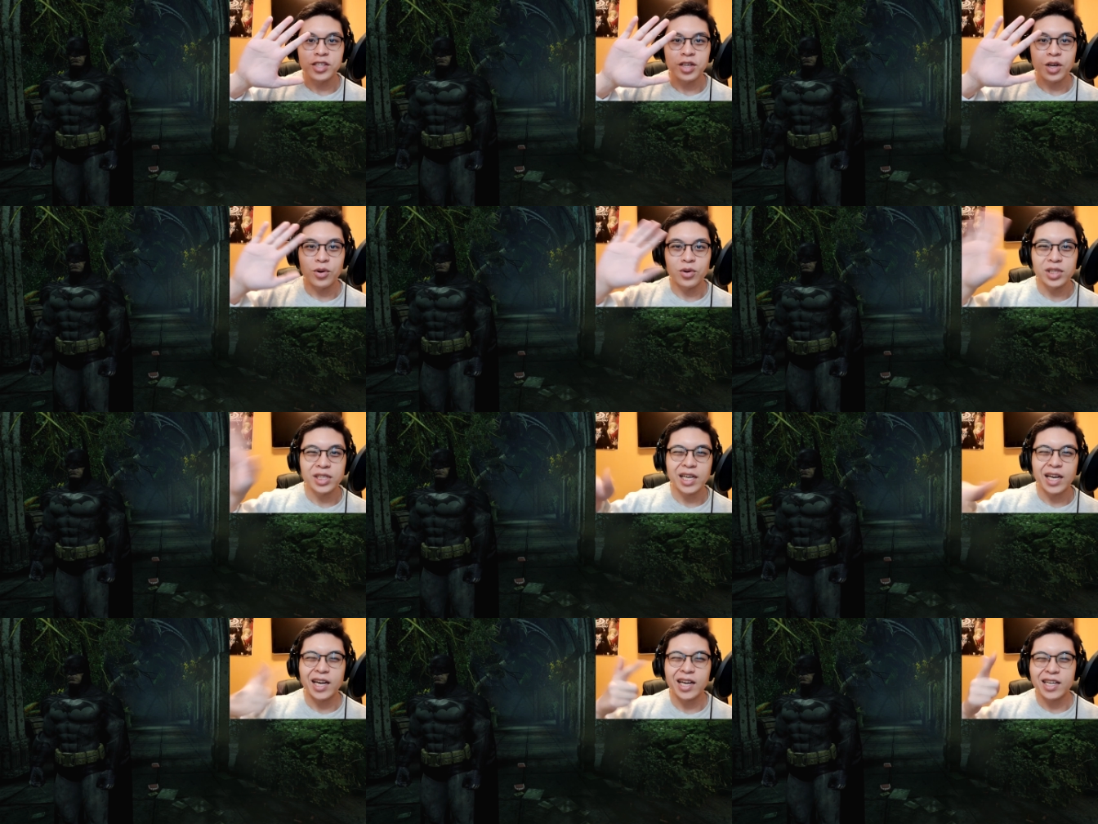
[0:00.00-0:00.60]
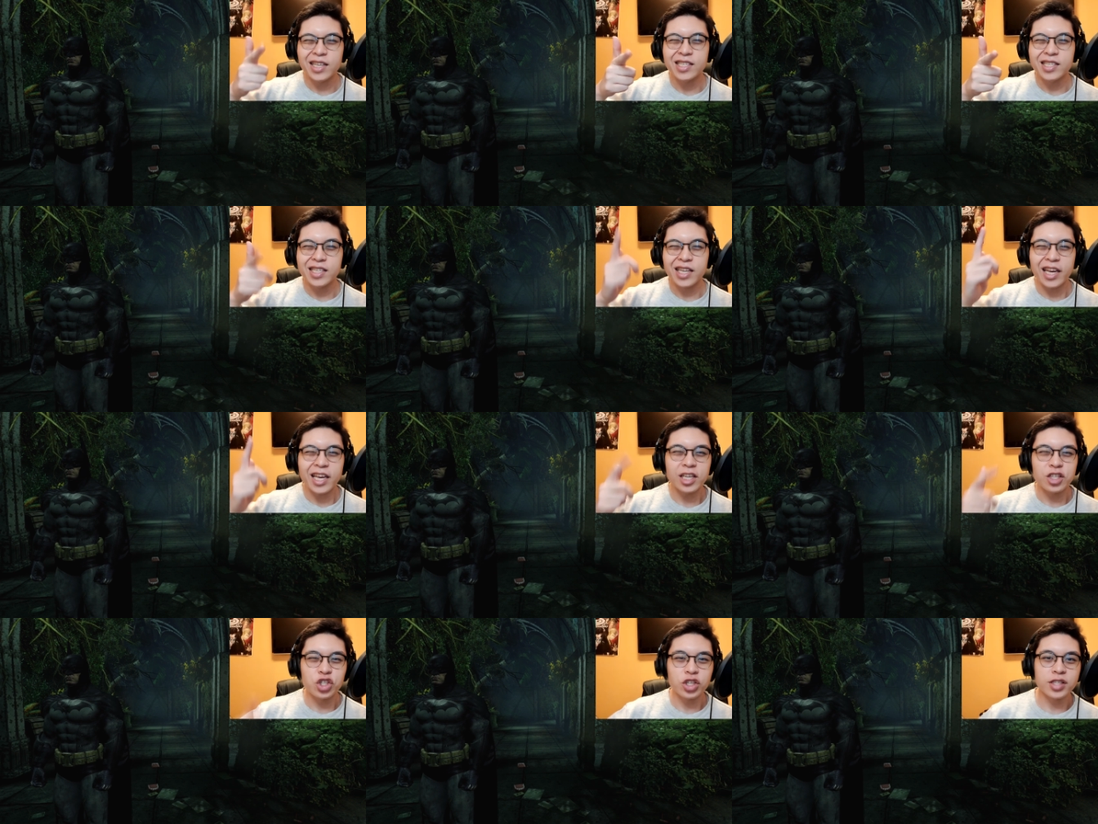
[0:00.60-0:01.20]
How's it going, guys?
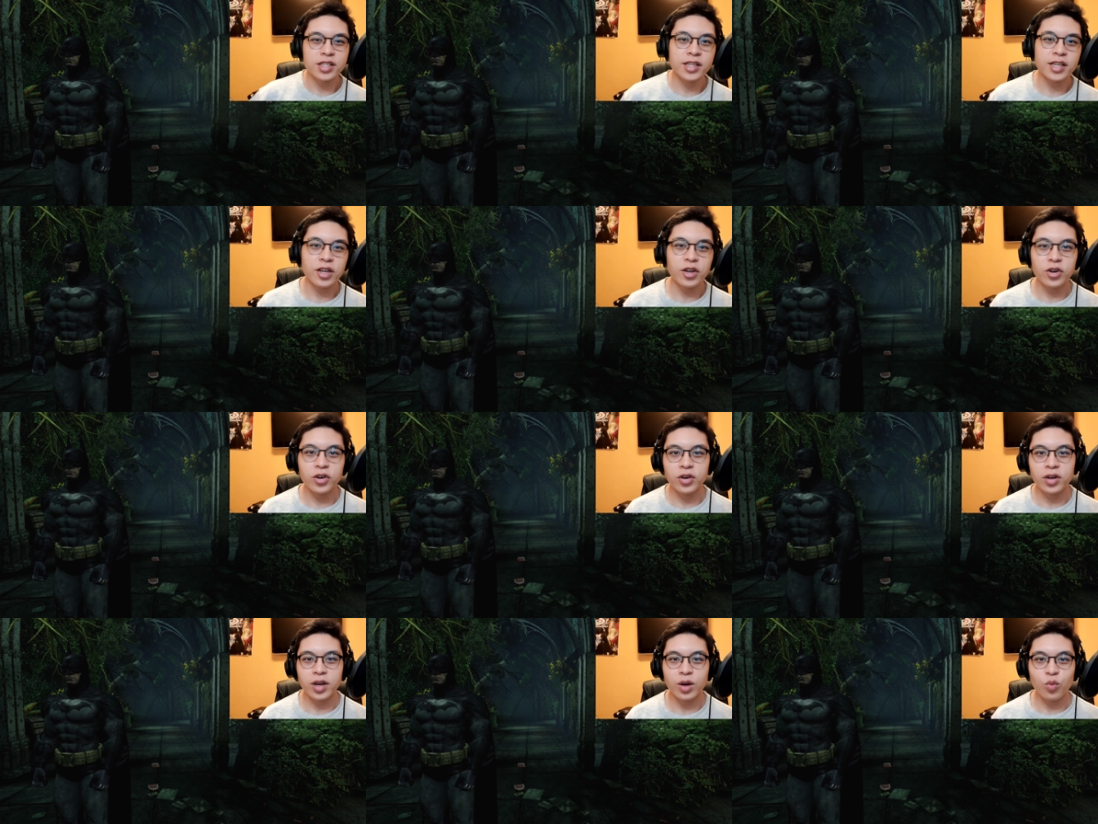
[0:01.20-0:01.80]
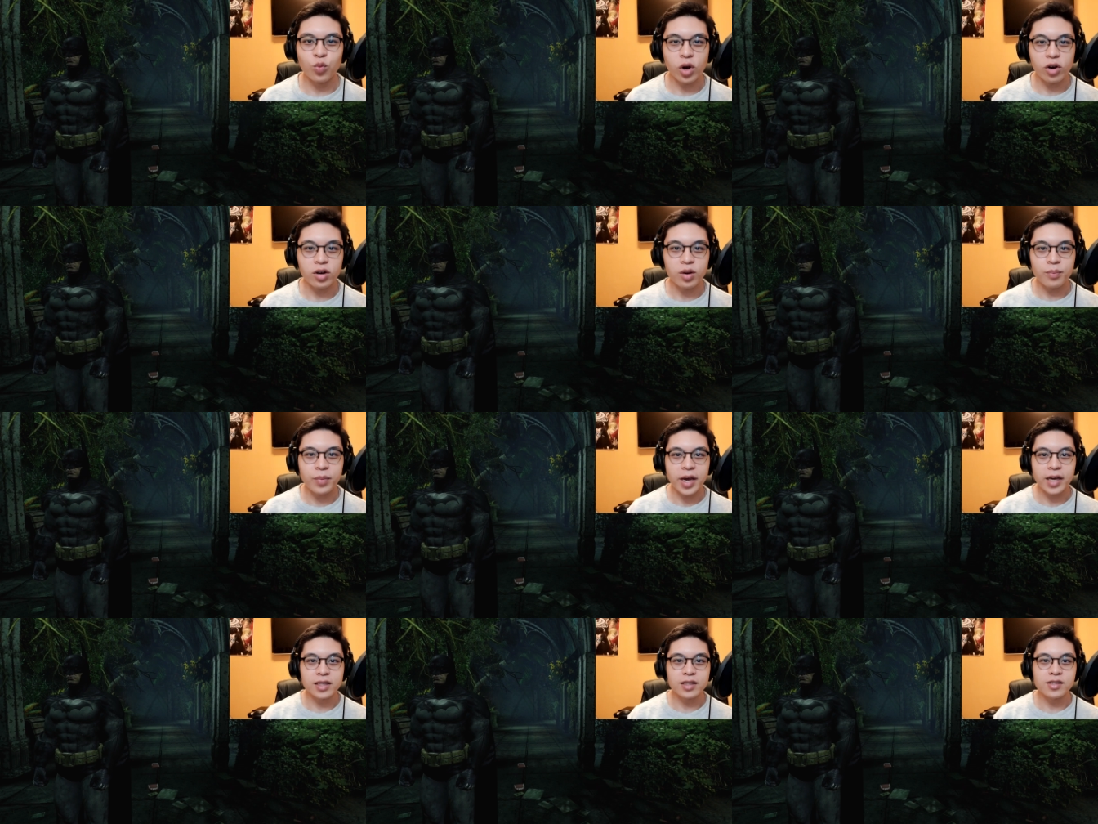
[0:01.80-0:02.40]
Agent here, and
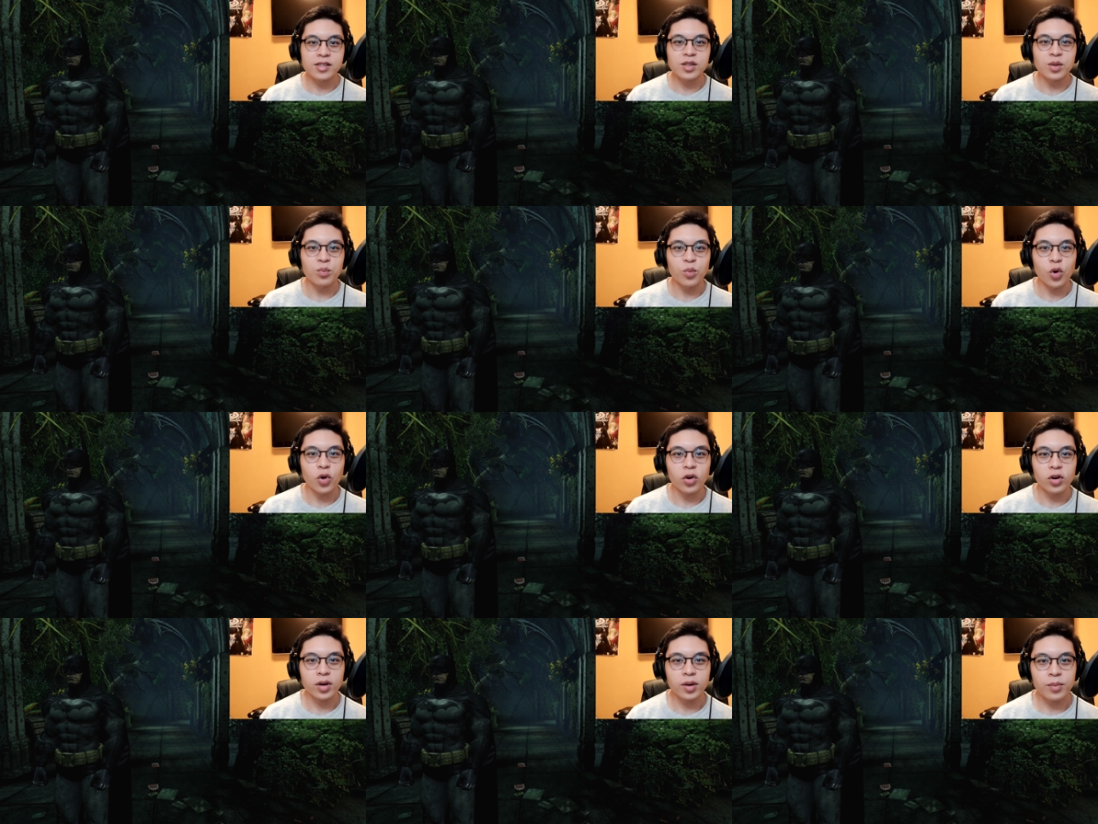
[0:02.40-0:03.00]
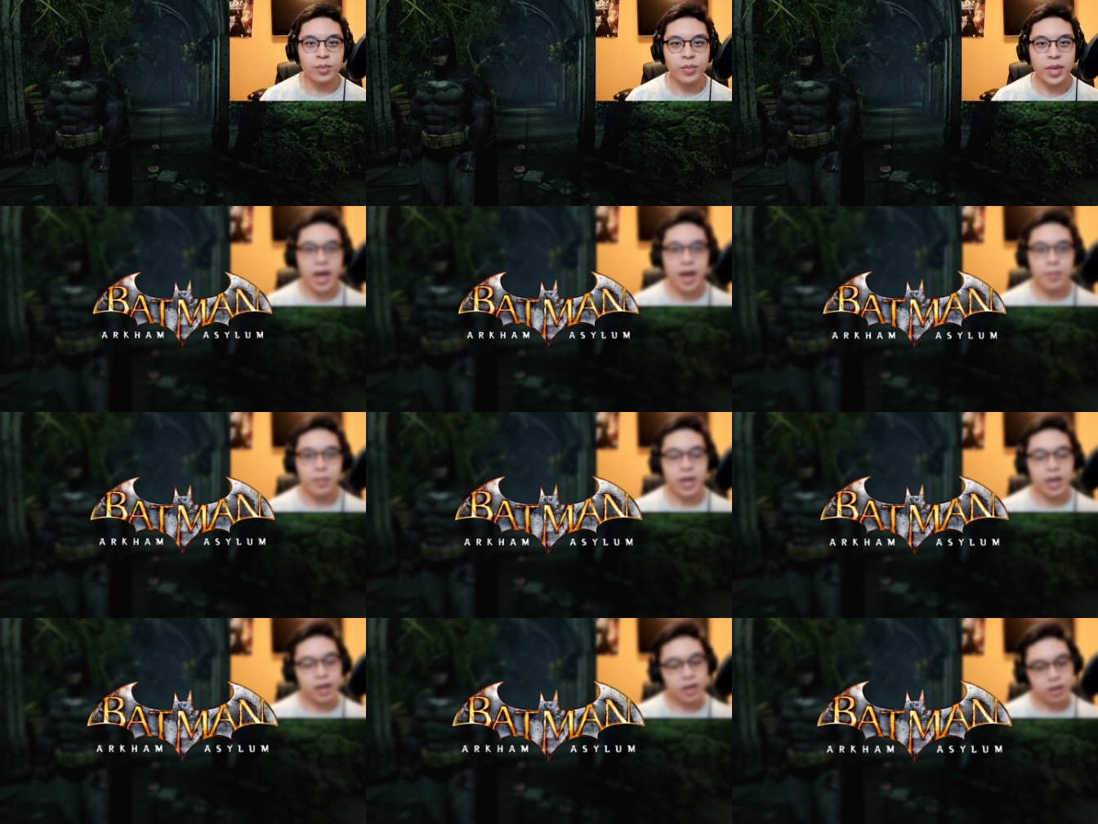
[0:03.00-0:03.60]
welcome back to some more
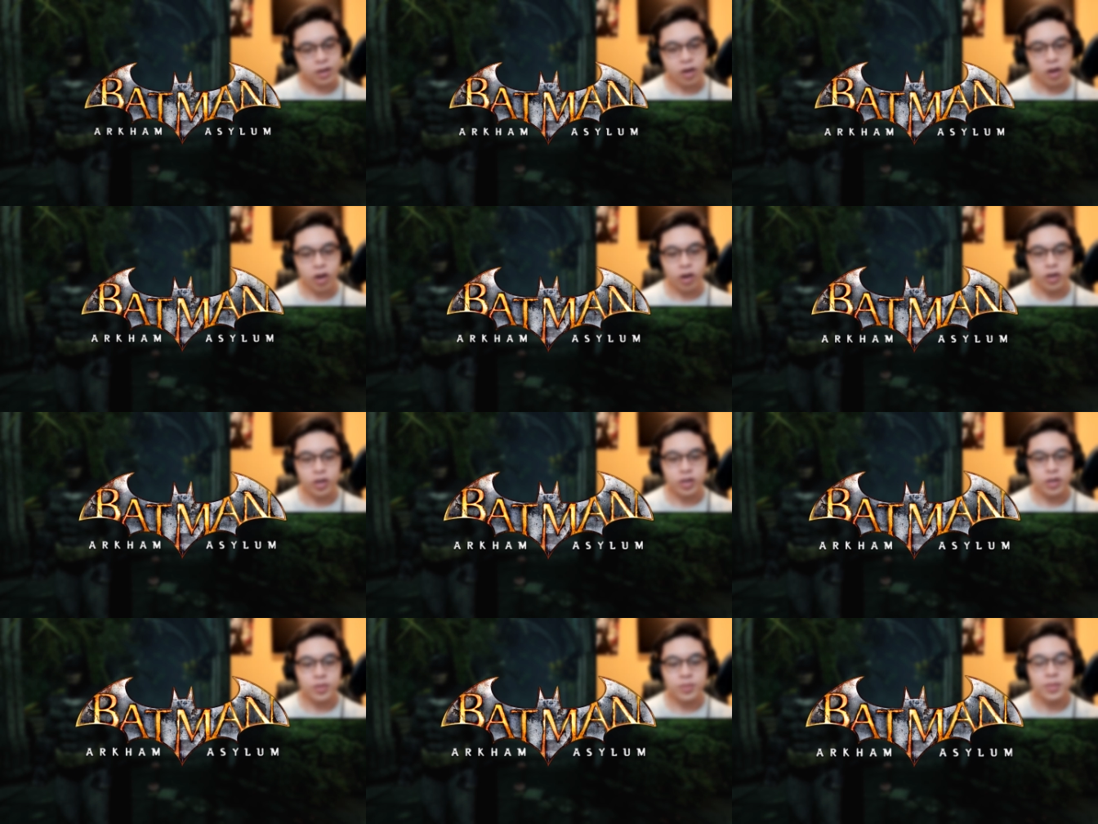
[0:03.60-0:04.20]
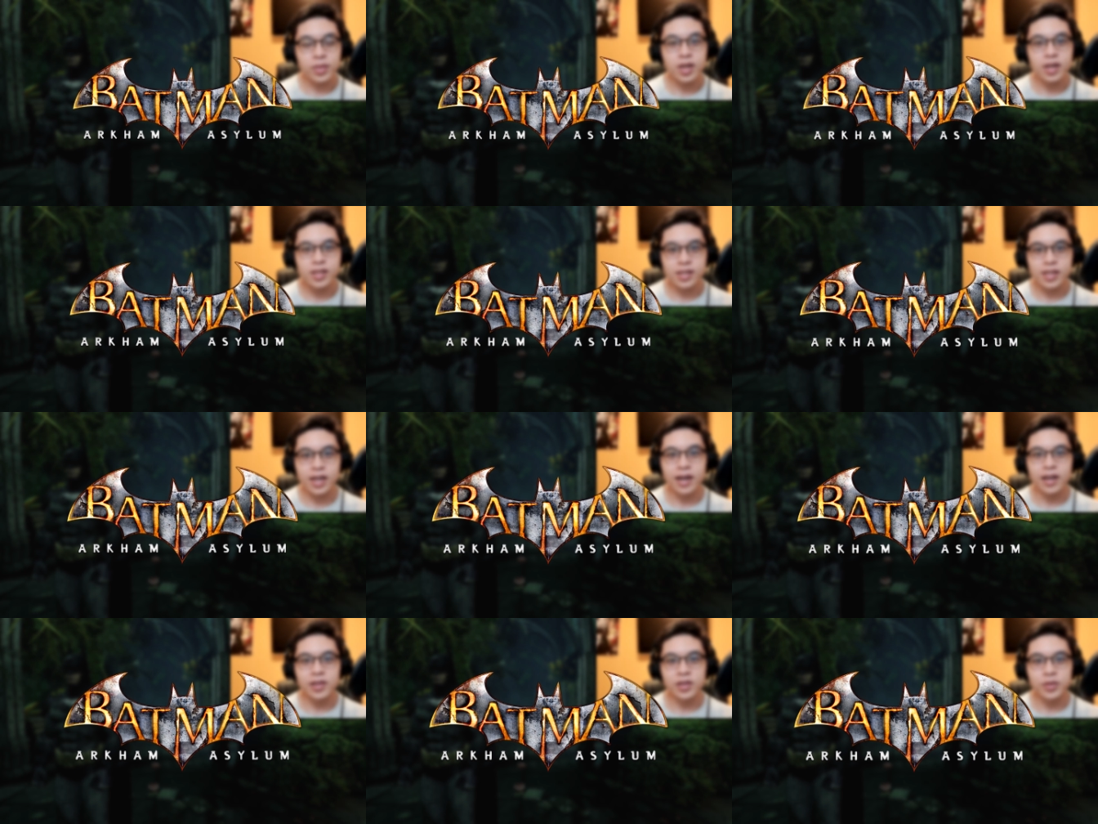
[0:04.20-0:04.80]
Batman Arkham
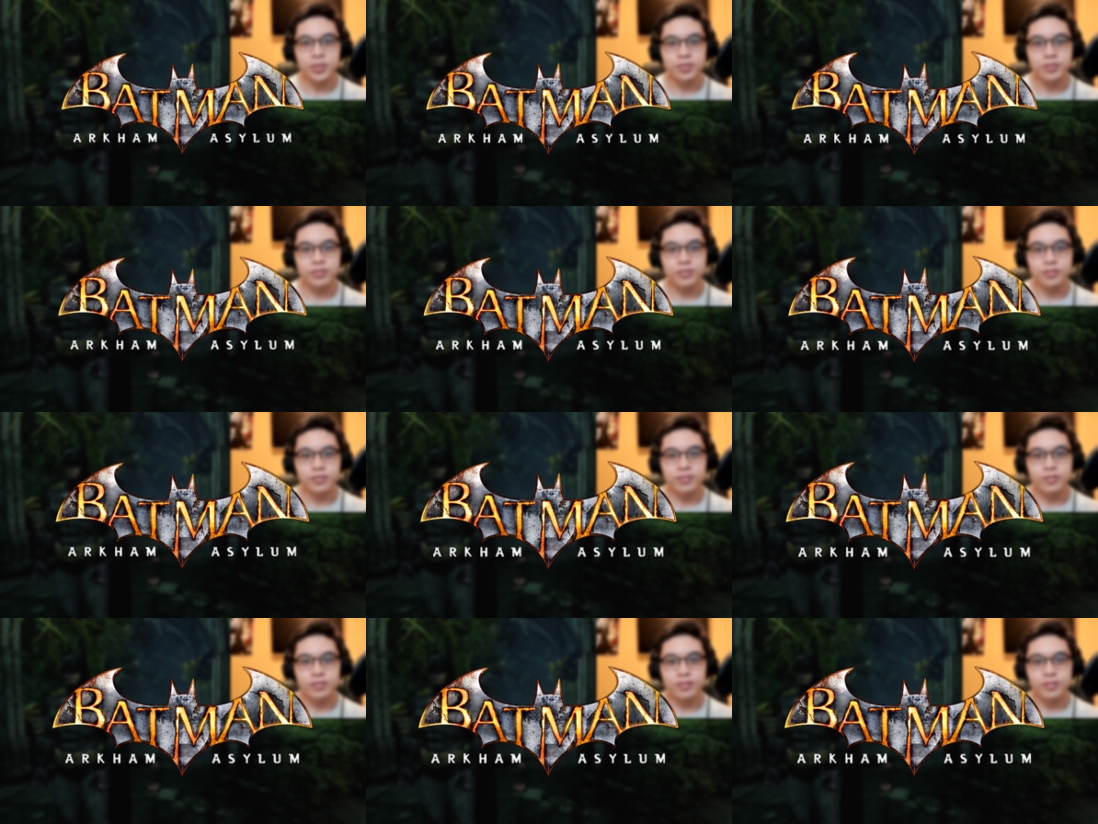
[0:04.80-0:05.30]
Asylum.